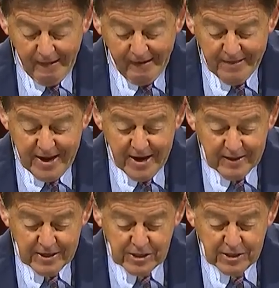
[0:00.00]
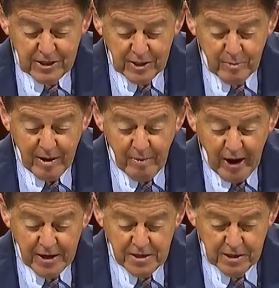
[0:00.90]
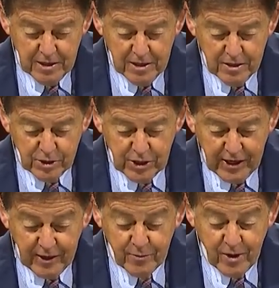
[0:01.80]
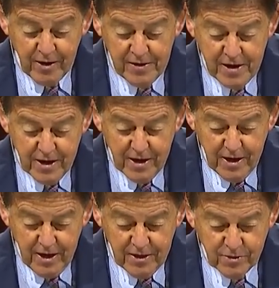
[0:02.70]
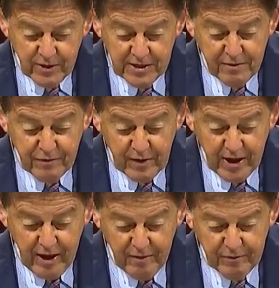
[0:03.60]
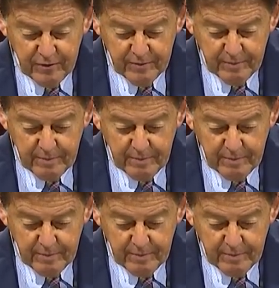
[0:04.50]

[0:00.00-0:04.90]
and then, unless I change my mind, the second one in 25.